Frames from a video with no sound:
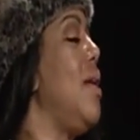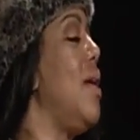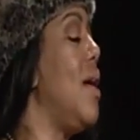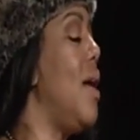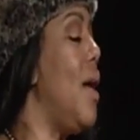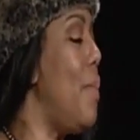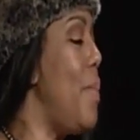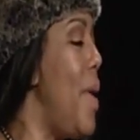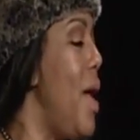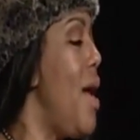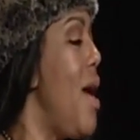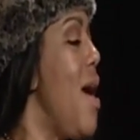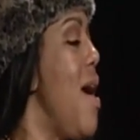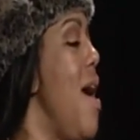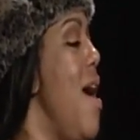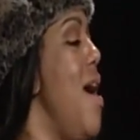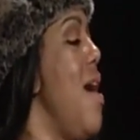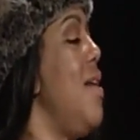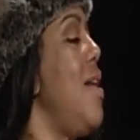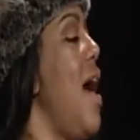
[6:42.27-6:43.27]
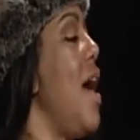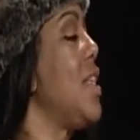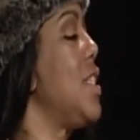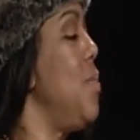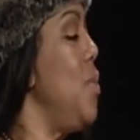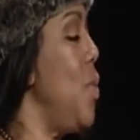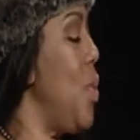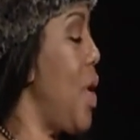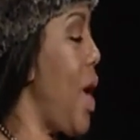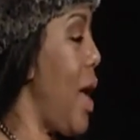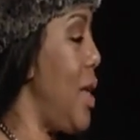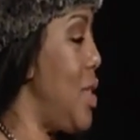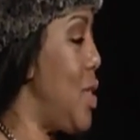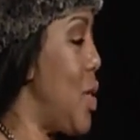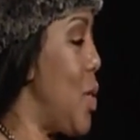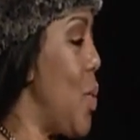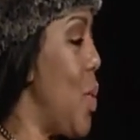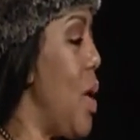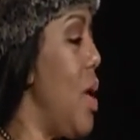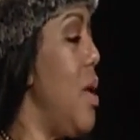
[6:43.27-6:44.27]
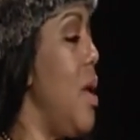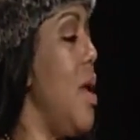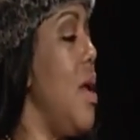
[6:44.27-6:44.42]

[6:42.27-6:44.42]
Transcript: and asked me would I do it,